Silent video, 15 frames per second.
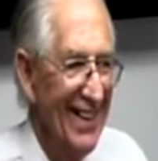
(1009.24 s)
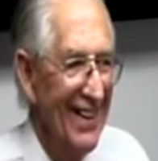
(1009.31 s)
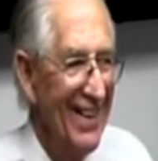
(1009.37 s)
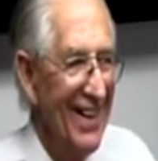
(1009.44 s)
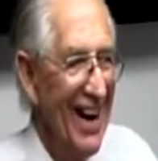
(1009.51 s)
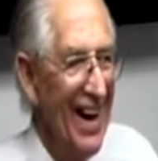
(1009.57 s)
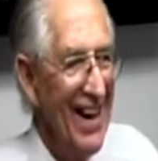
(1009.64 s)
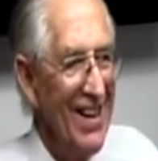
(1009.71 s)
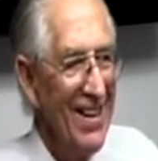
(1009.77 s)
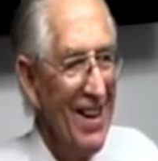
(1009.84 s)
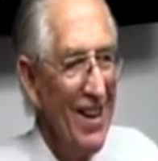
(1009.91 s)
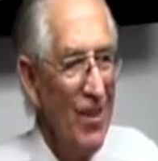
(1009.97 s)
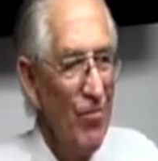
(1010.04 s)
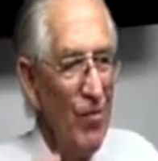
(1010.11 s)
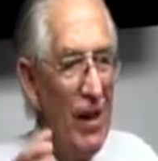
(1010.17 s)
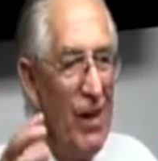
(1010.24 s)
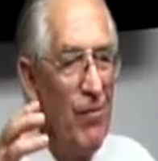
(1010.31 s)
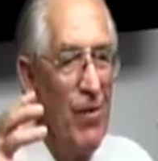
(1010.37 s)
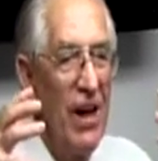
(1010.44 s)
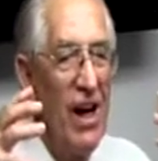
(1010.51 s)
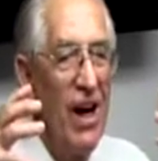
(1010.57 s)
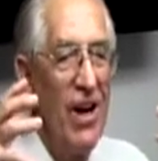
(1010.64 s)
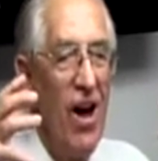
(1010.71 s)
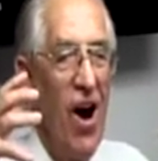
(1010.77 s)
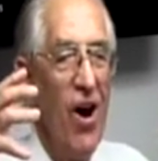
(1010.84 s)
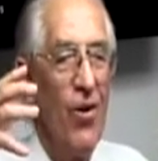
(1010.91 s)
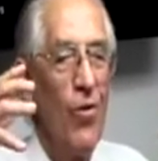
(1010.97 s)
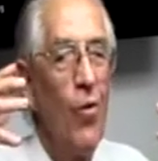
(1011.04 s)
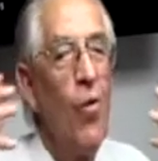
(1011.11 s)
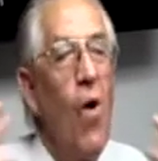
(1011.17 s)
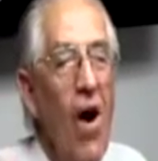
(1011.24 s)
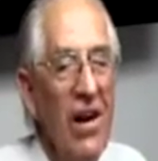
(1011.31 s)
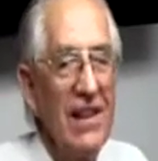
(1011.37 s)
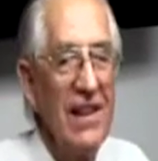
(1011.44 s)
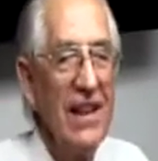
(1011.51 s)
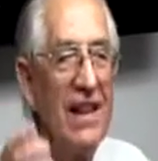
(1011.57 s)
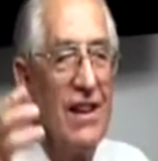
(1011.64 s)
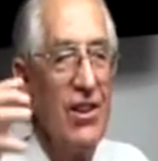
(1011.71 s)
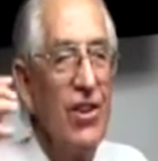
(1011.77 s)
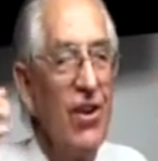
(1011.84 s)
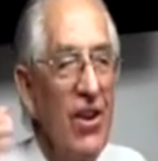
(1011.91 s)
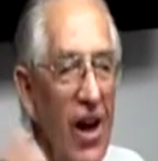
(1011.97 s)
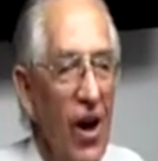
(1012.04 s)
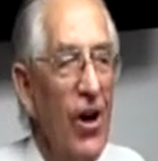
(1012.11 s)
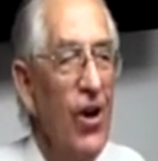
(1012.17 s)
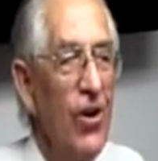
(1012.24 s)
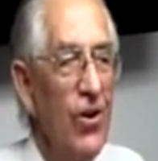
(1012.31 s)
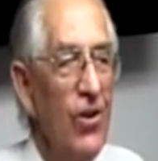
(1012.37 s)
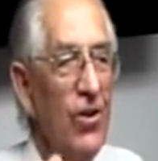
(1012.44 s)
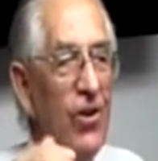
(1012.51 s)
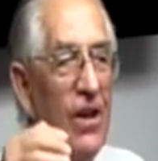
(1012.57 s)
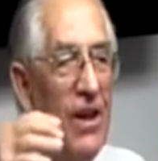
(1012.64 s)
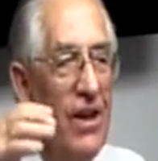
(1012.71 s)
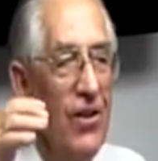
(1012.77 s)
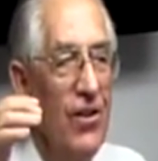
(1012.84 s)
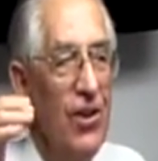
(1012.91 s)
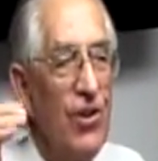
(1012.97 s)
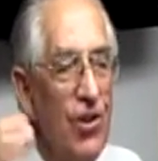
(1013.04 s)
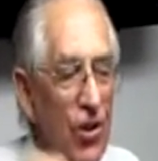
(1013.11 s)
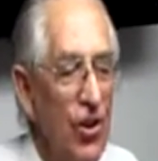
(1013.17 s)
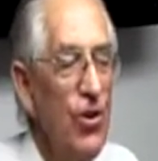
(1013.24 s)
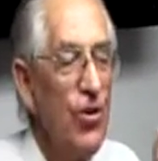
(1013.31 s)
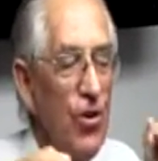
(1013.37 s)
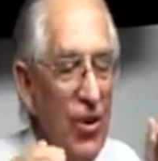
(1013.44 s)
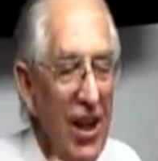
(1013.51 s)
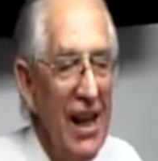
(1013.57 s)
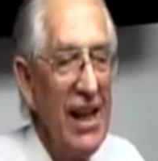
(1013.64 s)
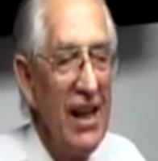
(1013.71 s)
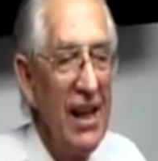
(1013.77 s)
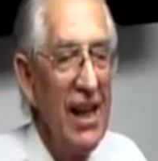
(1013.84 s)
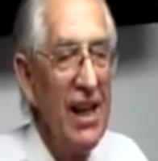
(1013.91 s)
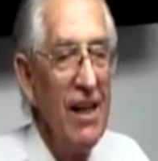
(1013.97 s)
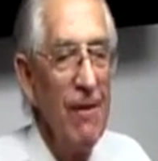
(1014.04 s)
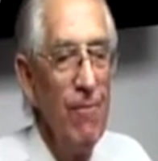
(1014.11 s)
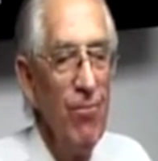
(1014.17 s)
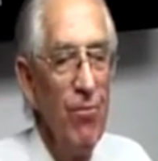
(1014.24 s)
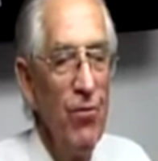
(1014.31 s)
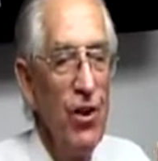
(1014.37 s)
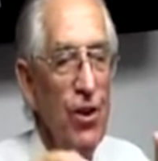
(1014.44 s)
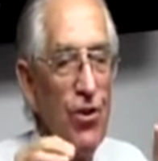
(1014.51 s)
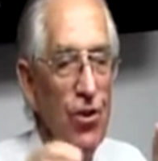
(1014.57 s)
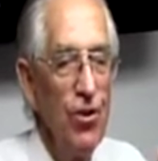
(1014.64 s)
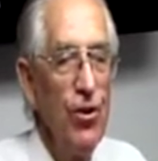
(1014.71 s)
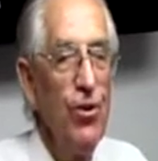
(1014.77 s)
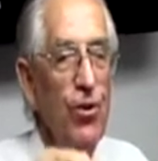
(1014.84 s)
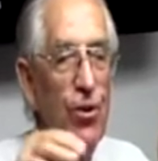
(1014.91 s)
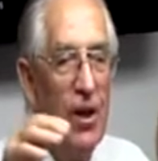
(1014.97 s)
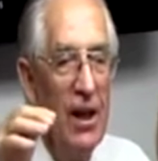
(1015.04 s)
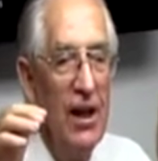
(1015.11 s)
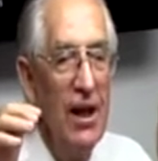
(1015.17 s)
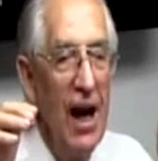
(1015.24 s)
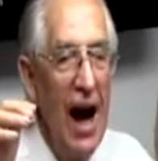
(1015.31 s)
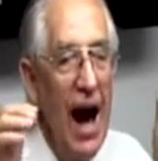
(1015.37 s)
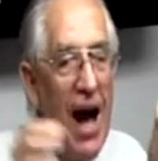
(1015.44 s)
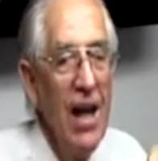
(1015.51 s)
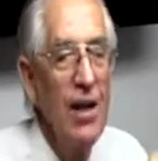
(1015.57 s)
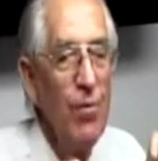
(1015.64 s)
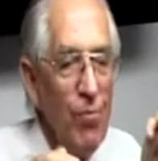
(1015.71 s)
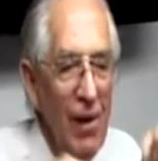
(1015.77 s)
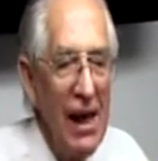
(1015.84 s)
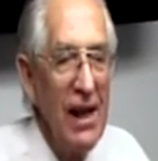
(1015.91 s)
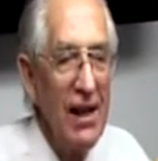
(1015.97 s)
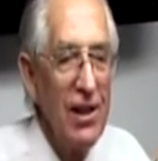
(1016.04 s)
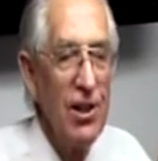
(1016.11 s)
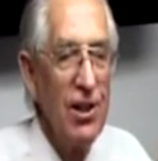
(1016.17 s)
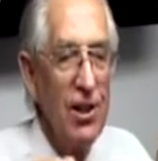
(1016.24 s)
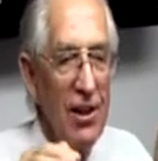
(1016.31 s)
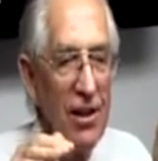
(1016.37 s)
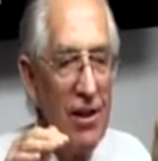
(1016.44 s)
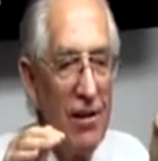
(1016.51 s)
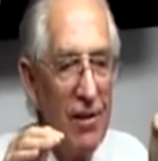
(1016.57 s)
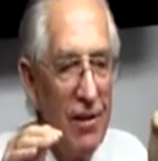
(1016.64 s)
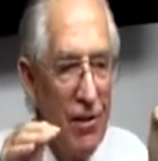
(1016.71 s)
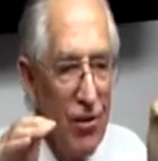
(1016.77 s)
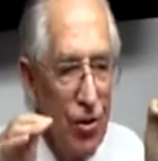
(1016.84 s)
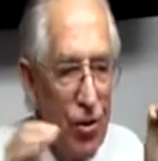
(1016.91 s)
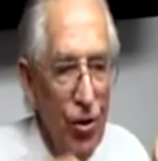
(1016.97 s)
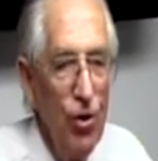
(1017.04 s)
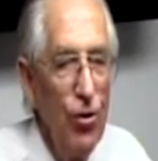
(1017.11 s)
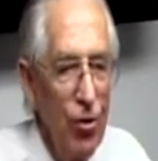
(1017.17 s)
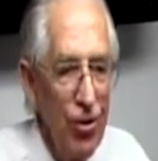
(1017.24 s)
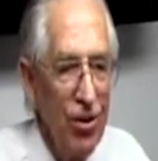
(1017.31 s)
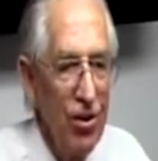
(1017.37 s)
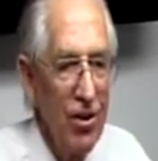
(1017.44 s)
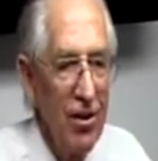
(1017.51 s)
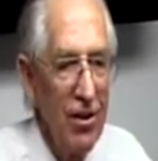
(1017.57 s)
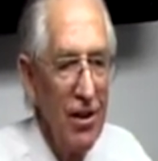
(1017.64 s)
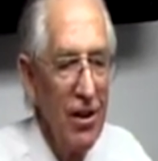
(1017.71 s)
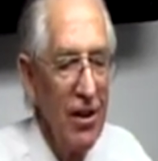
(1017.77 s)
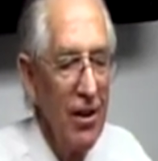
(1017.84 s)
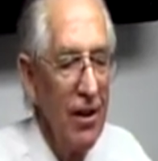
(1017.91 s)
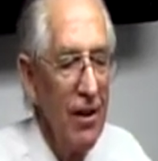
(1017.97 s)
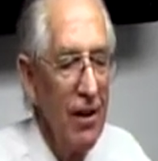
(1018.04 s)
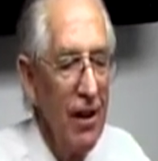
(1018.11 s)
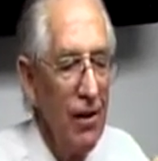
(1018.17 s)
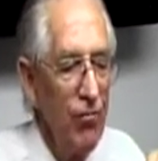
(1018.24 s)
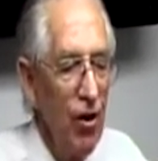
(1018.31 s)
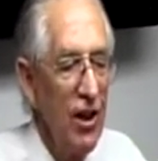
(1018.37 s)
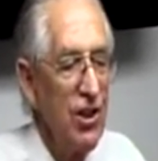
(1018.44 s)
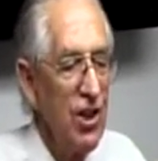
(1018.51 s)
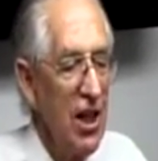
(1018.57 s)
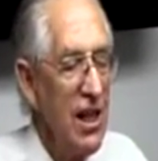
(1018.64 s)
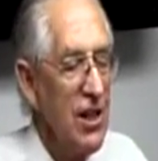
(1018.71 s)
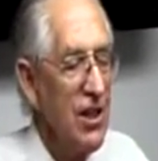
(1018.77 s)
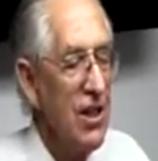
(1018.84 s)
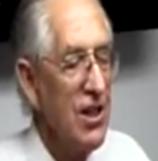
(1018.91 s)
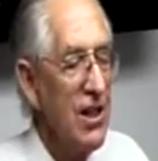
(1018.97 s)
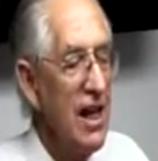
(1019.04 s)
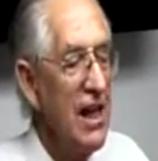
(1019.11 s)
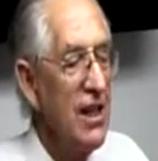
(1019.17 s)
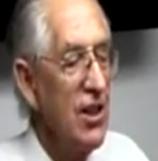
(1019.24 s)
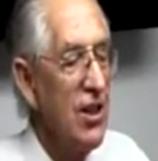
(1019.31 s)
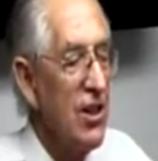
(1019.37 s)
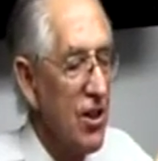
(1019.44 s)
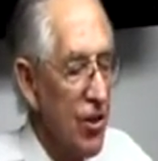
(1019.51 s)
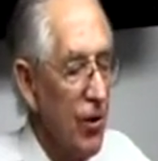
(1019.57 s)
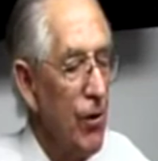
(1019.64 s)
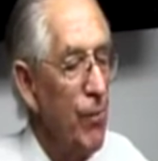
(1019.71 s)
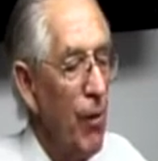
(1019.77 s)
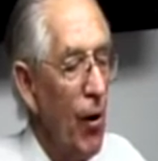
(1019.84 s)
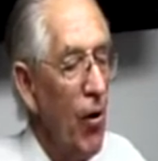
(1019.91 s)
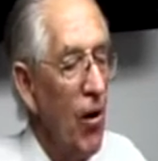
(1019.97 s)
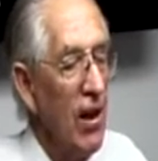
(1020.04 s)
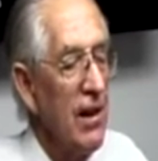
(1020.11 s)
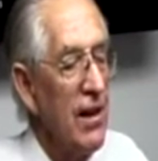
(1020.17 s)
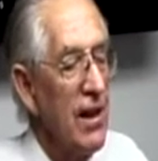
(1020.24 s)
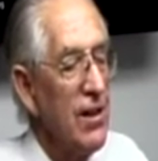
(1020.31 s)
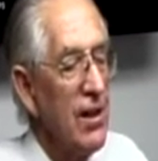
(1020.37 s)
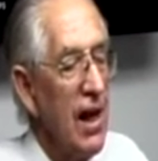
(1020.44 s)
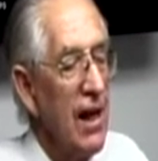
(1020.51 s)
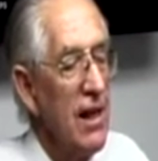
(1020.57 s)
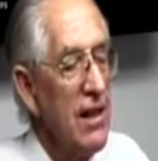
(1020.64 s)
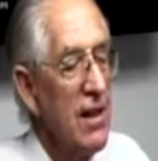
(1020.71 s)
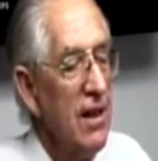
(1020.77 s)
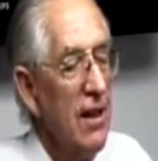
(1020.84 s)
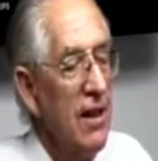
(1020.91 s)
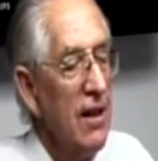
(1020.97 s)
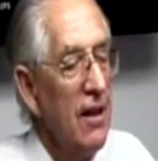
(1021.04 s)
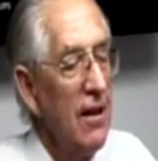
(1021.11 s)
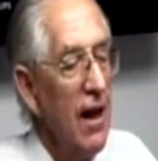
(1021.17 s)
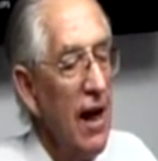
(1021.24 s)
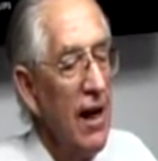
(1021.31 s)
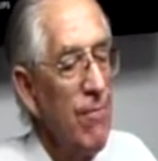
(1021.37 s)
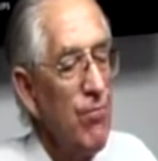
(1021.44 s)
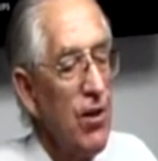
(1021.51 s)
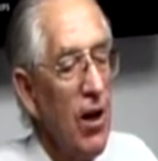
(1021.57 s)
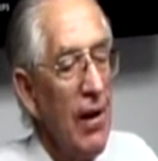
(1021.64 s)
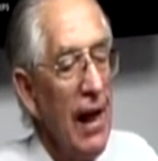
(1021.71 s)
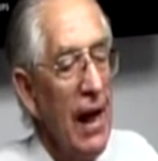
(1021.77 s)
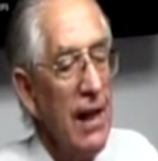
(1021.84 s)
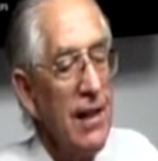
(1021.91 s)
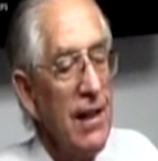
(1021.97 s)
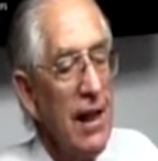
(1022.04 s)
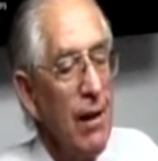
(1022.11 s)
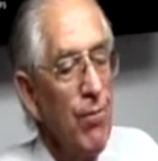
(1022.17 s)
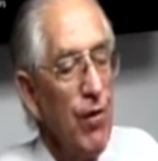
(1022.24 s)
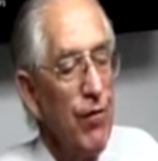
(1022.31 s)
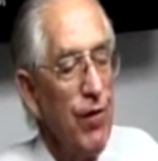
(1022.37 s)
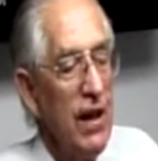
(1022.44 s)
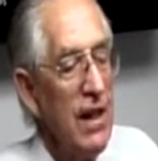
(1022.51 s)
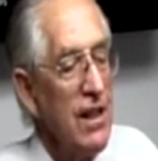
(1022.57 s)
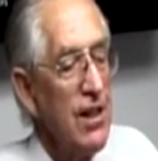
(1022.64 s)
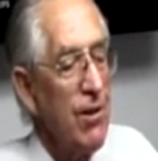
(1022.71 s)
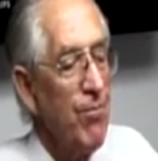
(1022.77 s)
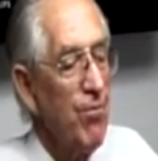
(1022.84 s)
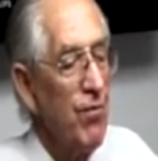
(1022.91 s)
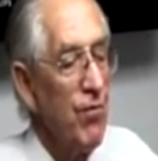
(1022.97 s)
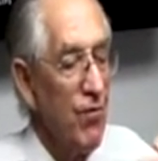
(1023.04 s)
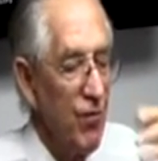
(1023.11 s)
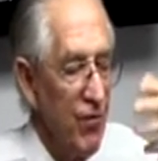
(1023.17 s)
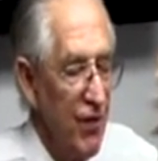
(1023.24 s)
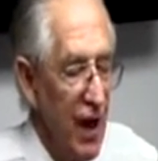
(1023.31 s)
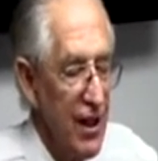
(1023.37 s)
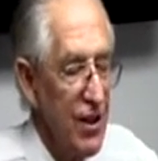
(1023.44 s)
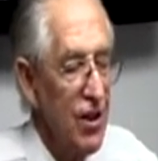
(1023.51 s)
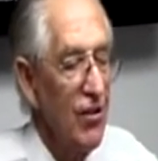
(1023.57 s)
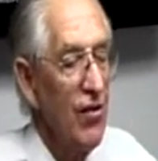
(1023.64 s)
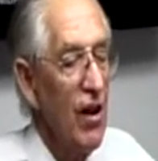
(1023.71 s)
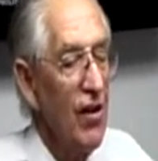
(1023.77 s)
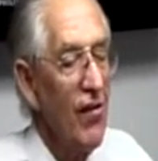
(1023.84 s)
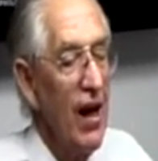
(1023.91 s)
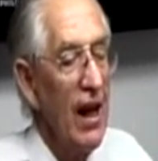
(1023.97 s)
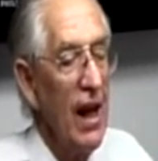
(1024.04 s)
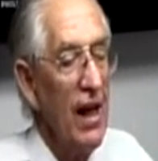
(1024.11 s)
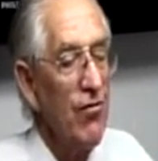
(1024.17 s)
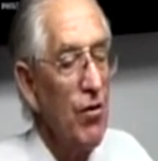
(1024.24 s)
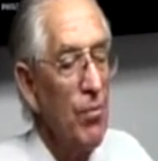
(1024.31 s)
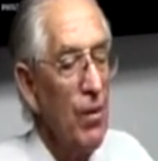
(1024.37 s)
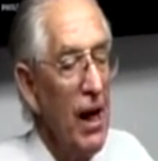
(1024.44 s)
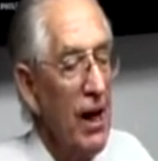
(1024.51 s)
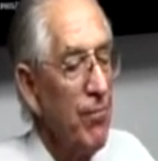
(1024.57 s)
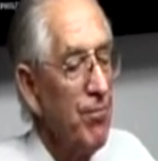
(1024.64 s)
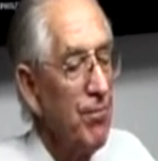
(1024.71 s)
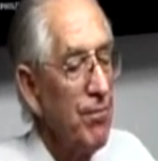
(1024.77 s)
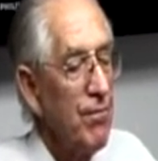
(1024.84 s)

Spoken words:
Right? People are not wanting to know the true thinking, the true unmixed truth of what Jesus teaches through Paul in this case, right? So let us keep the feast, festival of unleavened bread,